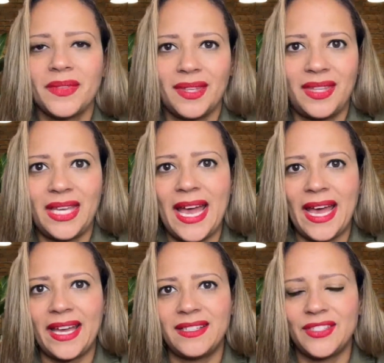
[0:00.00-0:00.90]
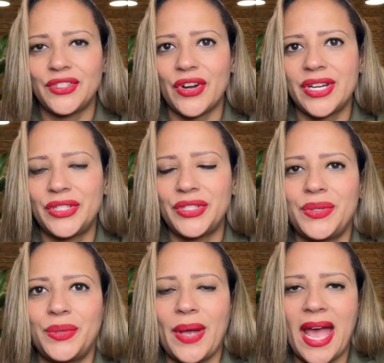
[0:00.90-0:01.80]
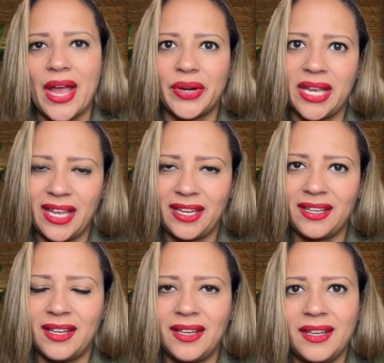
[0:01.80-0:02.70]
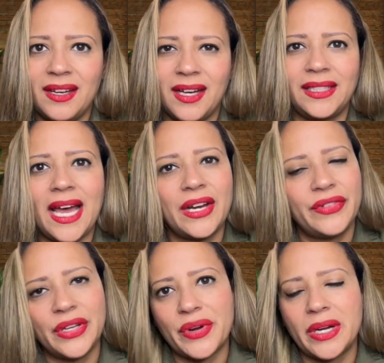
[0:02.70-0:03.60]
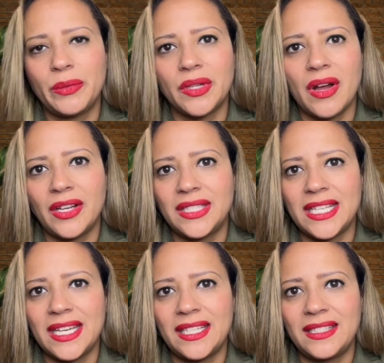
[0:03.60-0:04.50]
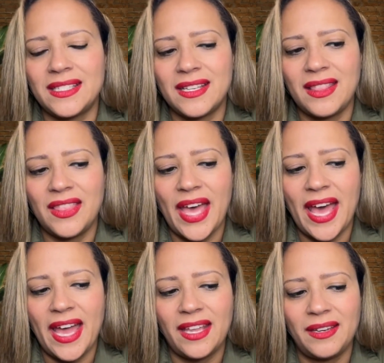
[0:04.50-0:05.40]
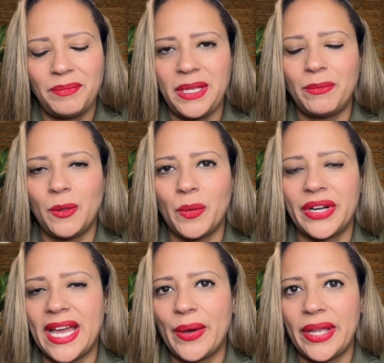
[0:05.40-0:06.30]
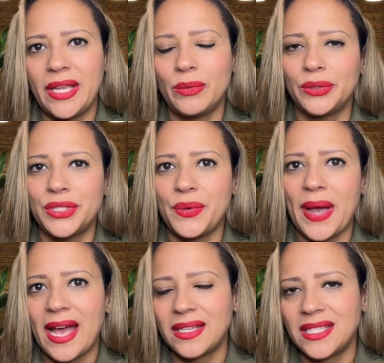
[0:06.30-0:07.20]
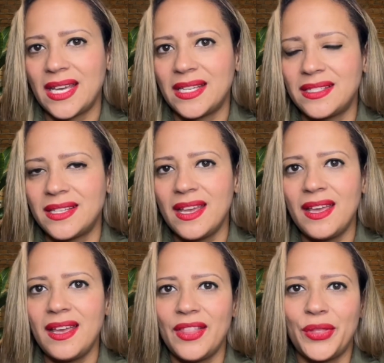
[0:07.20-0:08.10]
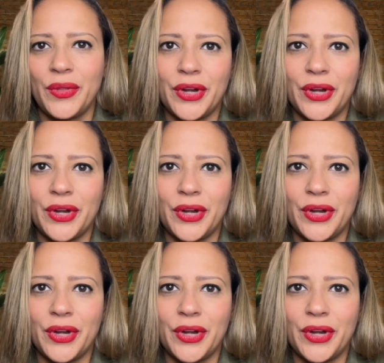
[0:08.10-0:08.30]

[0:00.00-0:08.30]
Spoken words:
They had started to aggregate a lot of incredible content that people were now able to access through their